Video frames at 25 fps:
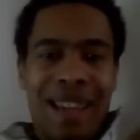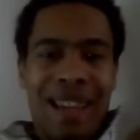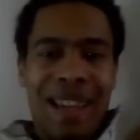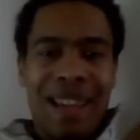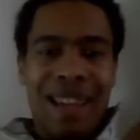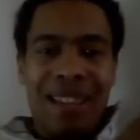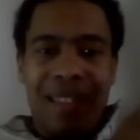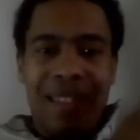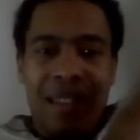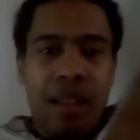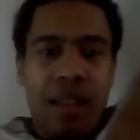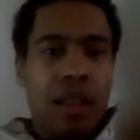
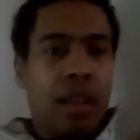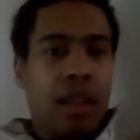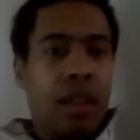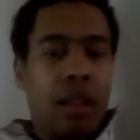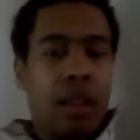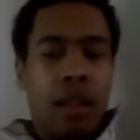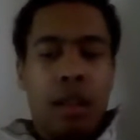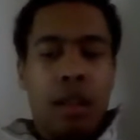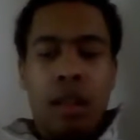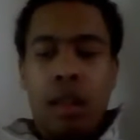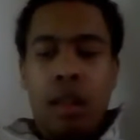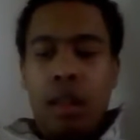it
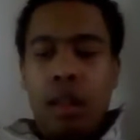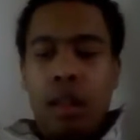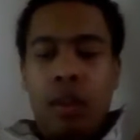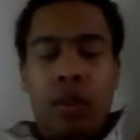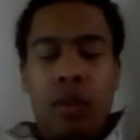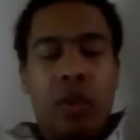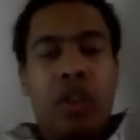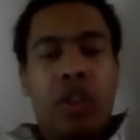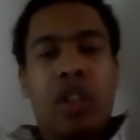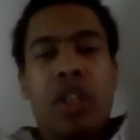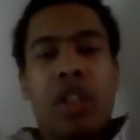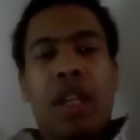
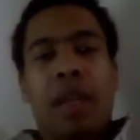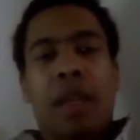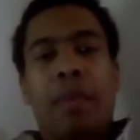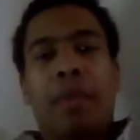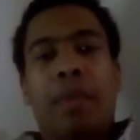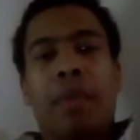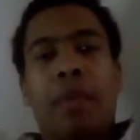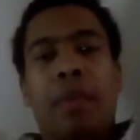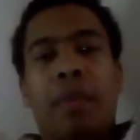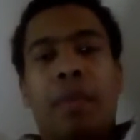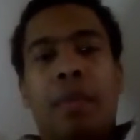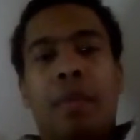took
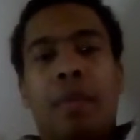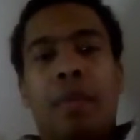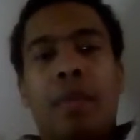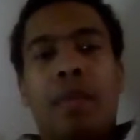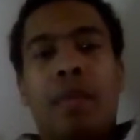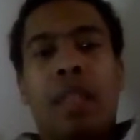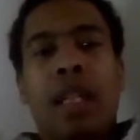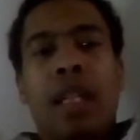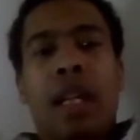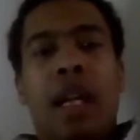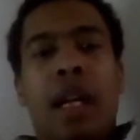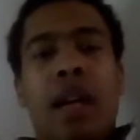shape.
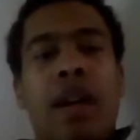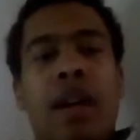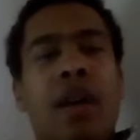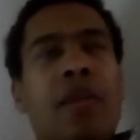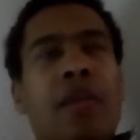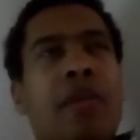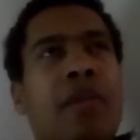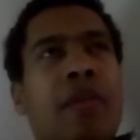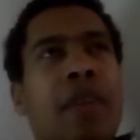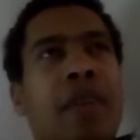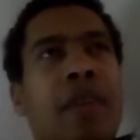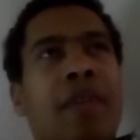
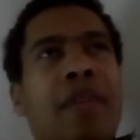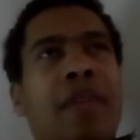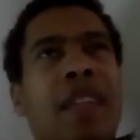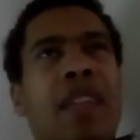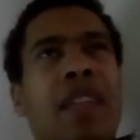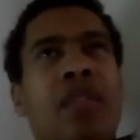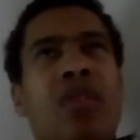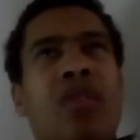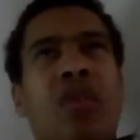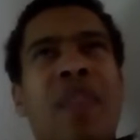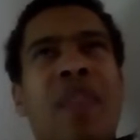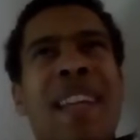Around
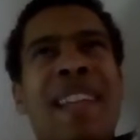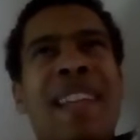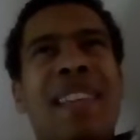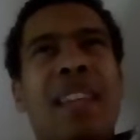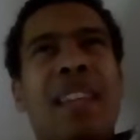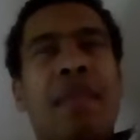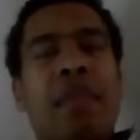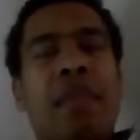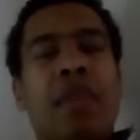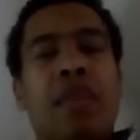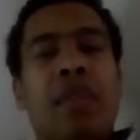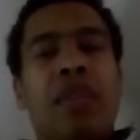
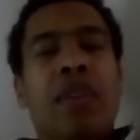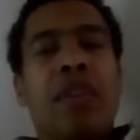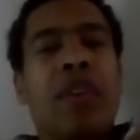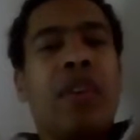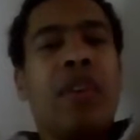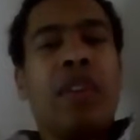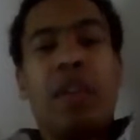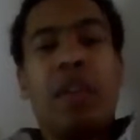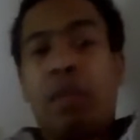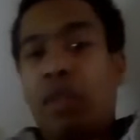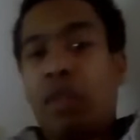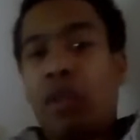1520,
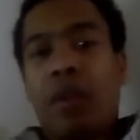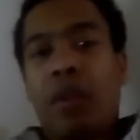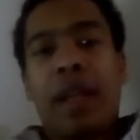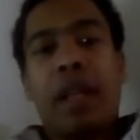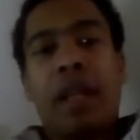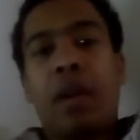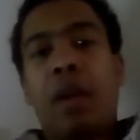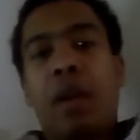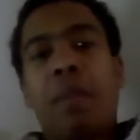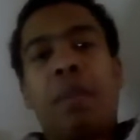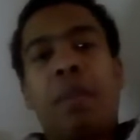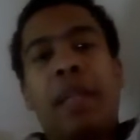1530, it was
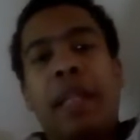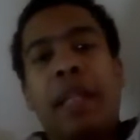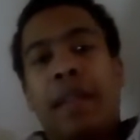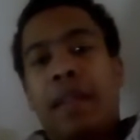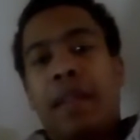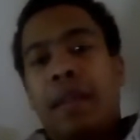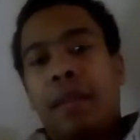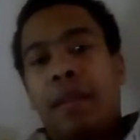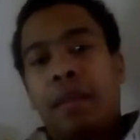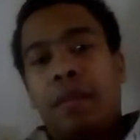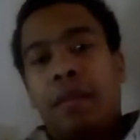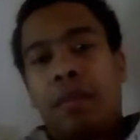already
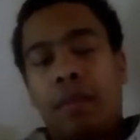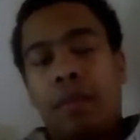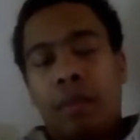complete.